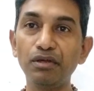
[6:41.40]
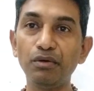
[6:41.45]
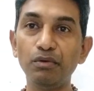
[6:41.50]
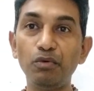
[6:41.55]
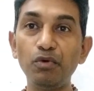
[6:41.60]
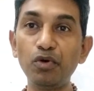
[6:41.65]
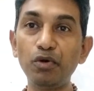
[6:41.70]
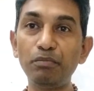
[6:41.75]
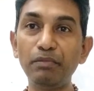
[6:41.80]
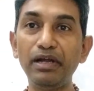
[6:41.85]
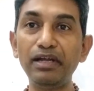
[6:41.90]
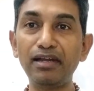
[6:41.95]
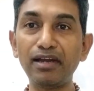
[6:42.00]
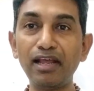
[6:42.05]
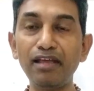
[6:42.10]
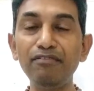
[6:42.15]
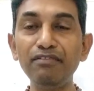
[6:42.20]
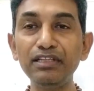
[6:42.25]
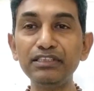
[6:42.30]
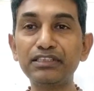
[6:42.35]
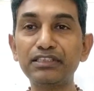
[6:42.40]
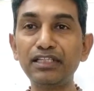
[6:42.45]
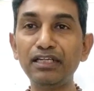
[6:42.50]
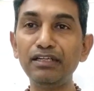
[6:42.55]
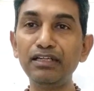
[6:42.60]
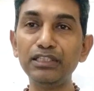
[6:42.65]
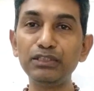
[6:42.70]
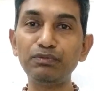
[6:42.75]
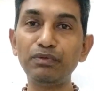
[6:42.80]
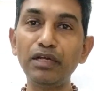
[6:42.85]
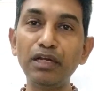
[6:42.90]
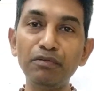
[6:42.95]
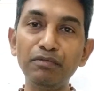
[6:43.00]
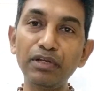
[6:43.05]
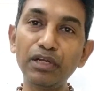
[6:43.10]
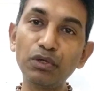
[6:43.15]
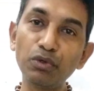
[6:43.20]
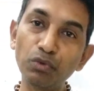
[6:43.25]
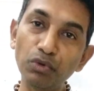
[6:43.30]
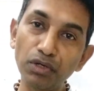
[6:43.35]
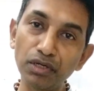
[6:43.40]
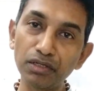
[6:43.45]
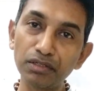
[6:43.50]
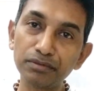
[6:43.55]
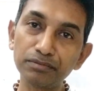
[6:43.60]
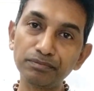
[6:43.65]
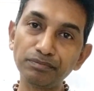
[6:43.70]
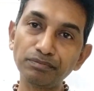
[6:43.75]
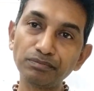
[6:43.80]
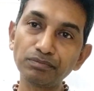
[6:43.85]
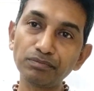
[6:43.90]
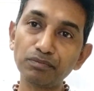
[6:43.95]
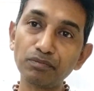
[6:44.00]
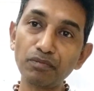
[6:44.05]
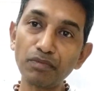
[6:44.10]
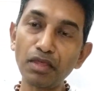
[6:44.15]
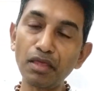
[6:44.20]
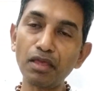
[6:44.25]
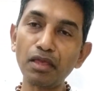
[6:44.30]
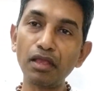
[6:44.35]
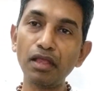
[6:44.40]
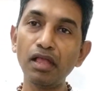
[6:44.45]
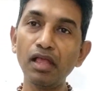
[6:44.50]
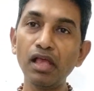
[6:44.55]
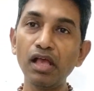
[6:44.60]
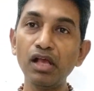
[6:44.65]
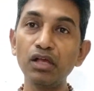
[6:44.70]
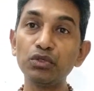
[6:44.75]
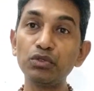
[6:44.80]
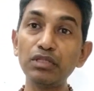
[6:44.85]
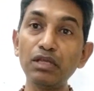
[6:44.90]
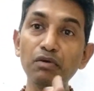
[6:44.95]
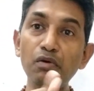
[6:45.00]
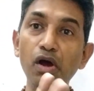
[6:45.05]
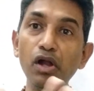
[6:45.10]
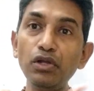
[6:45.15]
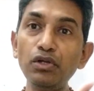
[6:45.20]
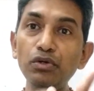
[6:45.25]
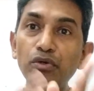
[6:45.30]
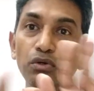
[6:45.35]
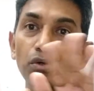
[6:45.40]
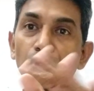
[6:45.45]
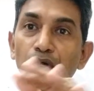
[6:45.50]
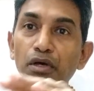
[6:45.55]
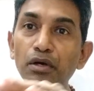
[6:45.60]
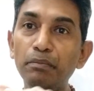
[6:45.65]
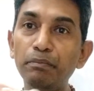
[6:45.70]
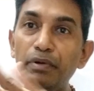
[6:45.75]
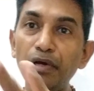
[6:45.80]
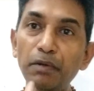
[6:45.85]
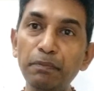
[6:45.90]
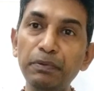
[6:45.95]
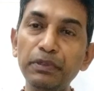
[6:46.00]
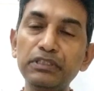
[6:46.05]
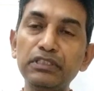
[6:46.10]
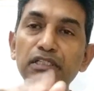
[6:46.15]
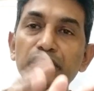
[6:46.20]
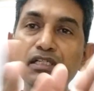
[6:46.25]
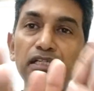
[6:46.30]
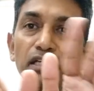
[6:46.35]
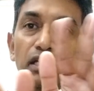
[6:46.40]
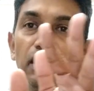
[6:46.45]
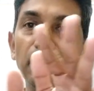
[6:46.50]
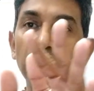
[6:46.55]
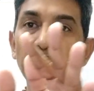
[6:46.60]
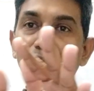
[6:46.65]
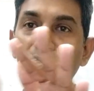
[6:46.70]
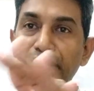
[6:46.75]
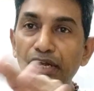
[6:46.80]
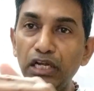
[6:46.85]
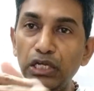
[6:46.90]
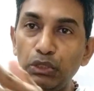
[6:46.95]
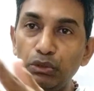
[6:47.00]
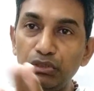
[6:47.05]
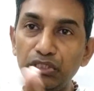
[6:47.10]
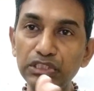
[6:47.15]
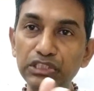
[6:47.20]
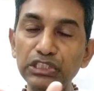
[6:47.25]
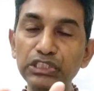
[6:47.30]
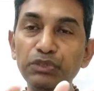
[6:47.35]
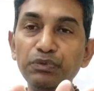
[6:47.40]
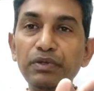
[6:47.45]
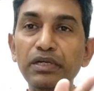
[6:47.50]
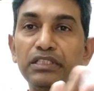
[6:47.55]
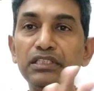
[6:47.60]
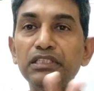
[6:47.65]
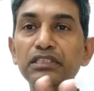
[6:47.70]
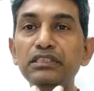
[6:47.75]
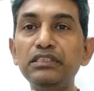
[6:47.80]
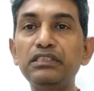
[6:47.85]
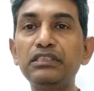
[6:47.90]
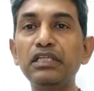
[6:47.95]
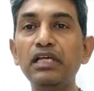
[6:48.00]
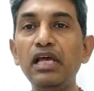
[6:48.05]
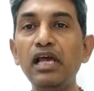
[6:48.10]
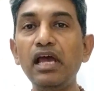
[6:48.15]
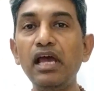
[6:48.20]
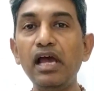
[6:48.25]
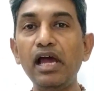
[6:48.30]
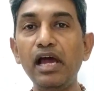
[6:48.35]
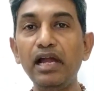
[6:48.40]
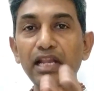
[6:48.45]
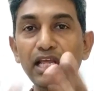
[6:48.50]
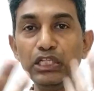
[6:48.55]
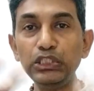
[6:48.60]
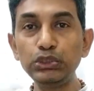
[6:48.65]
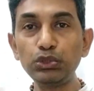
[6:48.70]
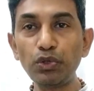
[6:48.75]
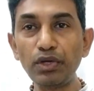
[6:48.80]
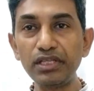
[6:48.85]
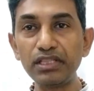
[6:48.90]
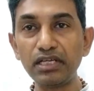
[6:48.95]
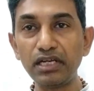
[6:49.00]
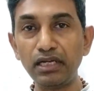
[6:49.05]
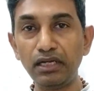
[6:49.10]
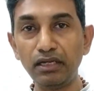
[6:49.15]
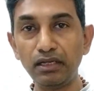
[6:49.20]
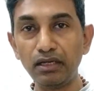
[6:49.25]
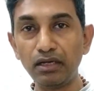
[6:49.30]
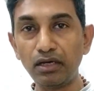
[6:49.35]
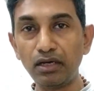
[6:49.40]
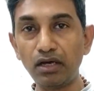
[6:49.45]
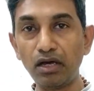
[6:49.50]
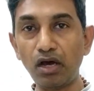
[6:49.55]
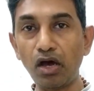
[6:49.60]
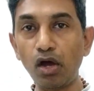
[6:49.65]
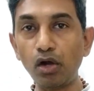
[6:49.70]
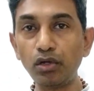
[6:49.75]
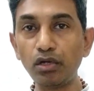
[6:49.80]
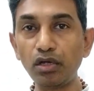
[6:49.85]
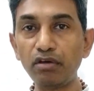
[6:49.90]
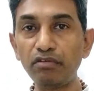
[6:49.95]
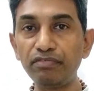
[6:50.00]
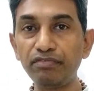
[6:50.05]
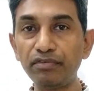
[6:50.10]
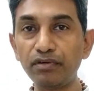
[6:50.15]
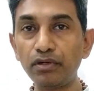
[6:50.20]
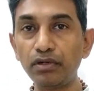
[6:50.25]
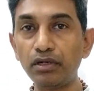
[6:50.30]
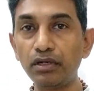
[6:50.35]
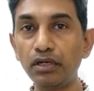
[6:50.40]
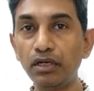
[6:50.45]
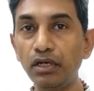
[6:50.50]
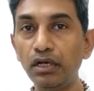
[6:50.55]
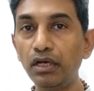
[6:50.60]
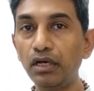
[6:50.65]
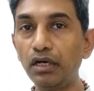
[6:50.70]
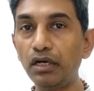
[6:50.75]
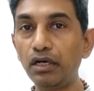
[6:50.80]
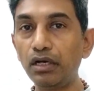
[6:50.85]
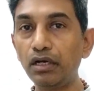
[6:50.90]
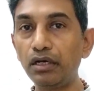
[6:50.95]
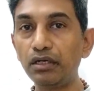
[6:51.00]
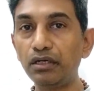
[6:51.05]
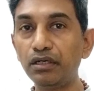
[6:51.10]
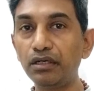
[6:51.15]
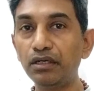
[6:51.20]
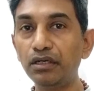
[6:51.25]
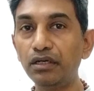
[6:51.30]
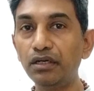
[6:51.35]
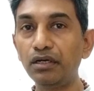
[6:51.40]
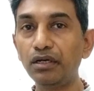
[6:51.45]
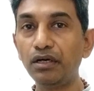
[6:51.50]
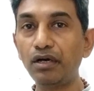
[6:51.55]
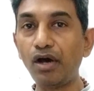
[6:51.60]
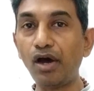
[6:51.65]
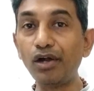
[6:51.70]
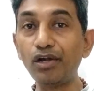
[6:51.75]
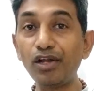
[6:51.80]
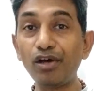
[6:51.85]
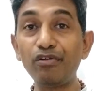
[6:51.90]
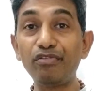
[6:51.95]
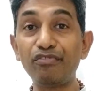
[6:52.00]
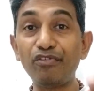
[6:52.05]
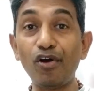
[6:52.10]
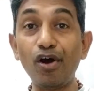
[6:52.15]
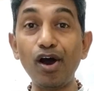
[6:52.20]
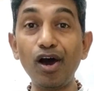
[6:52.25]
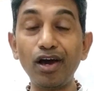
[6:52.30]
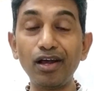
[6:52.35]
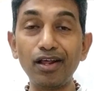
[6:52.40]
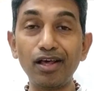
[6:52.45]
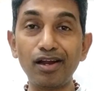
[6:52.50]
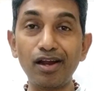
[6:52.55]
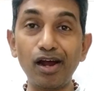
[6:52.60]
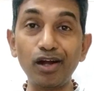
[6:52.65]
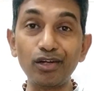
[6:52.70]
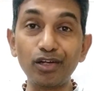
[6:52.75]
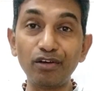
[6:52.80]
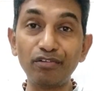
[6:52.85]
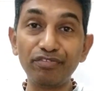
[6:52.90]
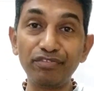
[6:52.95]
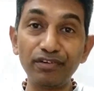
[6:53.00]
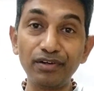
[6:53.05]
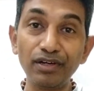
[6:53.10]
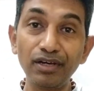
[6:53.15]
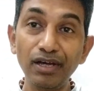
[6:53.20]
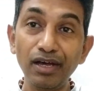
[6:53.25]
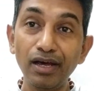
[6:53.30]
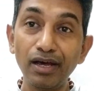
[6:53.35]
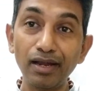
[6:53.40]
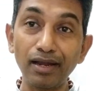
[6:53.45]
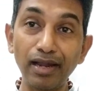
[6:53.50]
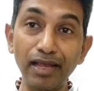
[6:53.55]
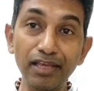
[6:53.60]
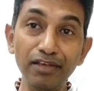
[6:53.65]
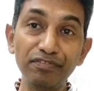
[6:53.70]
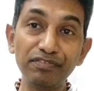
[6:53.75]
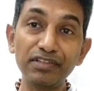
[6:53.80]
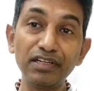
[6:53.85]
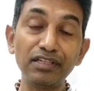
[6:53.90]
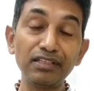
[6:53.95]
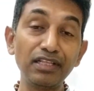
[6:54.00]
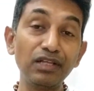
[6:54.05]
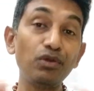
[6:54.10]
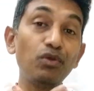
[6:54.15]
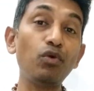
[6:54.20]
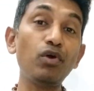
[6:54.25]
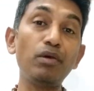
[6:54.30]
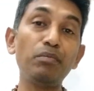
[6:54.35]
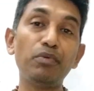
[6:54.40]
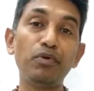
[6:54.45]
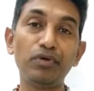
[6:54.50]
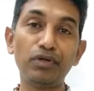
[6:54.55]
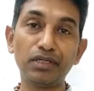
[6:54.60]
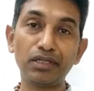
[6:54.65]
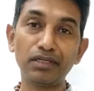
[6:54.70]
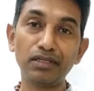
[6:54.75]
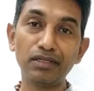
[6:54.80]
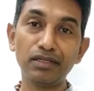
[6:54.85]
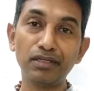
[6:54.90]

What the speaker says: oh, my driving skill is very, very good. So they want to purposely get into these situations and enjoy that art of war or art of life that they know about.